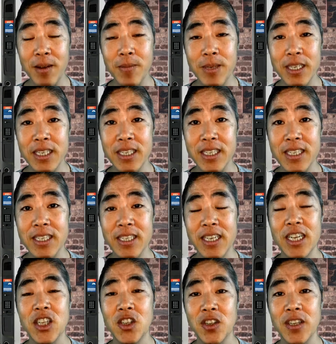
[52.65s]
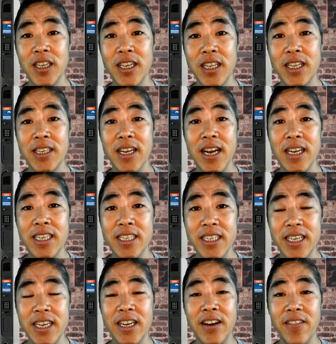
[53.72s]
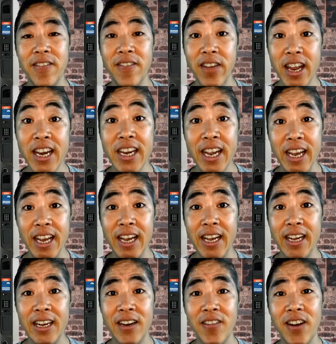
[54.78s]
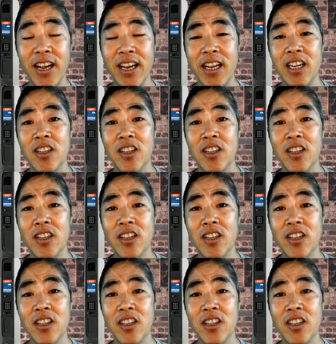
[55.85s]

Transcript: Which is essentially this idea of vending, right?